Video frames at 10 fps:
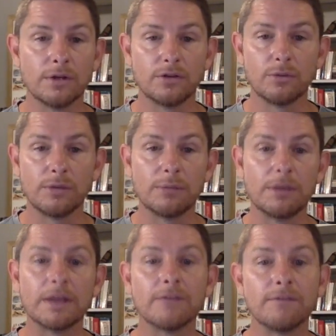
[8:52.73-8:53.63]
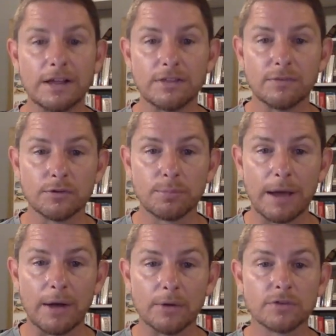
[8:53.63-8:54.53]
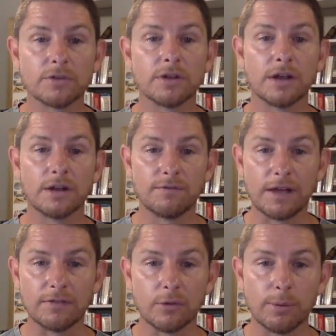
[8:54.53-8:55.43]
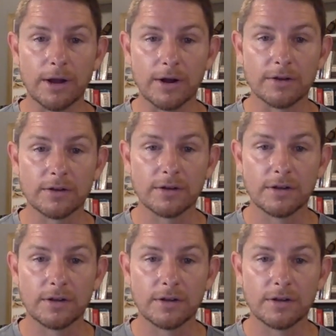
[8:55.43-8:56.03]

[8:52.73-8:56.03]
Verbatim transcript: to me being a faithful spouse and a faithful parent.